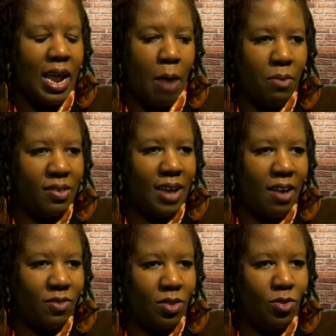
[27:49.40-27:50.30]
yeah, that must
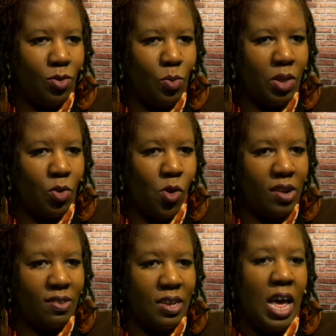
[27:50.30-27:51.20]
have to do with the
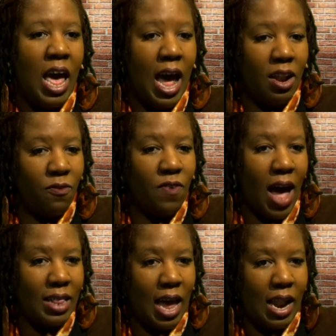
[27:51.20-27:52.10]
cortices and the
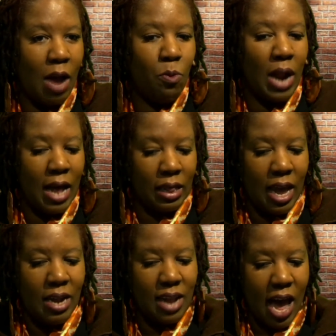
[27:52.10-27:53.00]
fact that when I
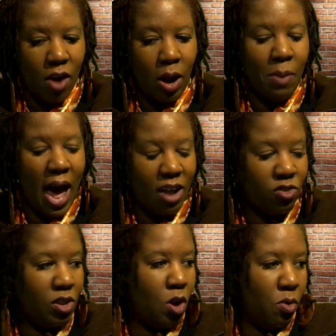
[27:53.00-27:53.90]
lay down, I'm
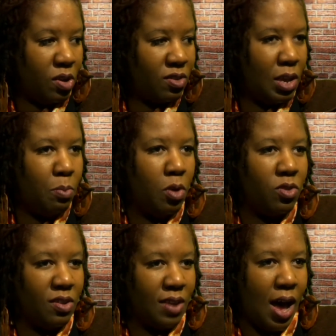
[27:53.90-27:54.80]
actually going to sleep.
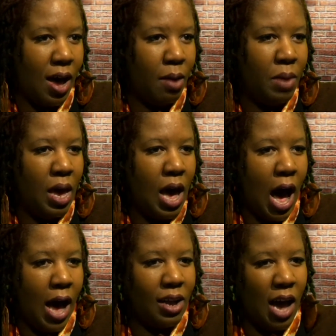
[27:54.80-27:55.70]
Most of the time,
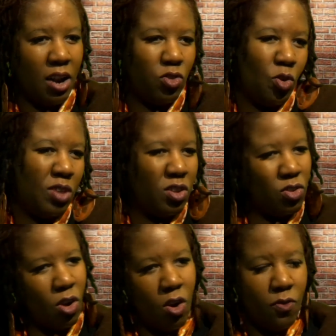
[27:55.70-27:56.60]
I kind of toss and
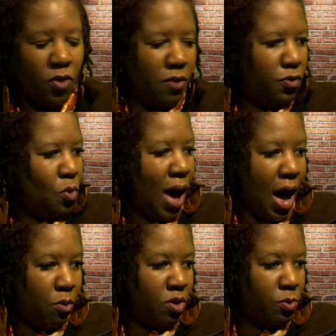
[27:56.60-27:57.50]
turn for a few
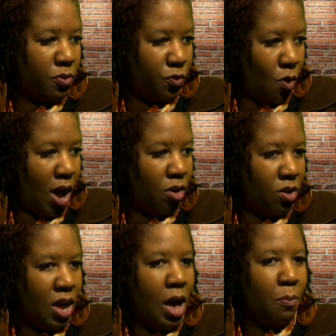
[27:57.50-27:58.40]
hours before I go
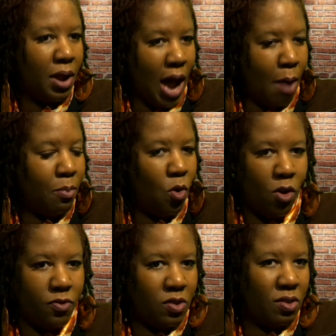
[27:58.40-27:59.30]
to, but I'm
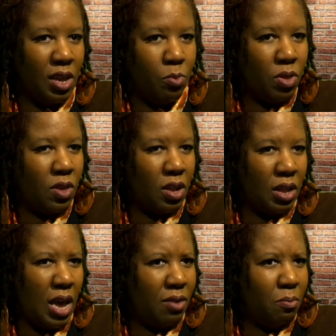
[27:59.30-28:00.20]
off to sleep within
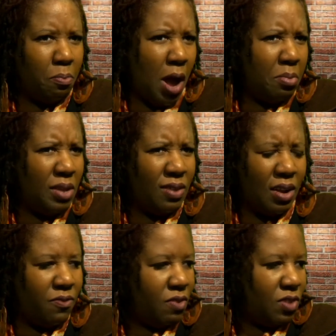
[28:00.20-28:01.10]
like probably
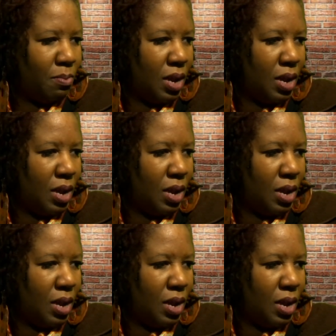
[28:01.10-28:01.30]
10 to 15